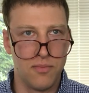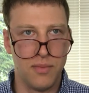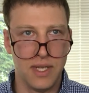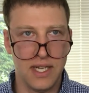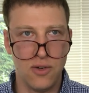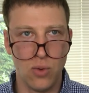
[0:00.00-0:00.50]

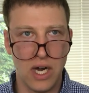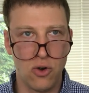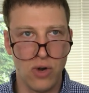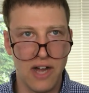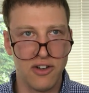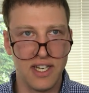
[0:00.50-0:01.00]
Being
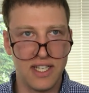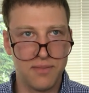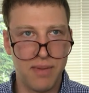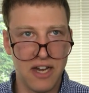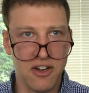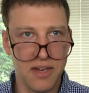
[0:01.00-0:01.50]
well-rounded
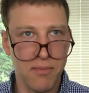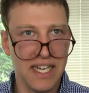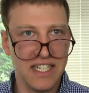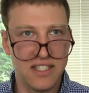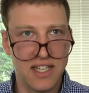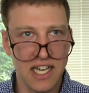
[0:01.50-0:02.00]
is better than
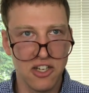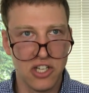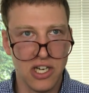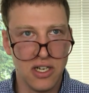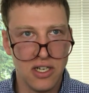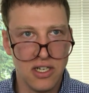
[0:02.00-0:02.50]
being skilled.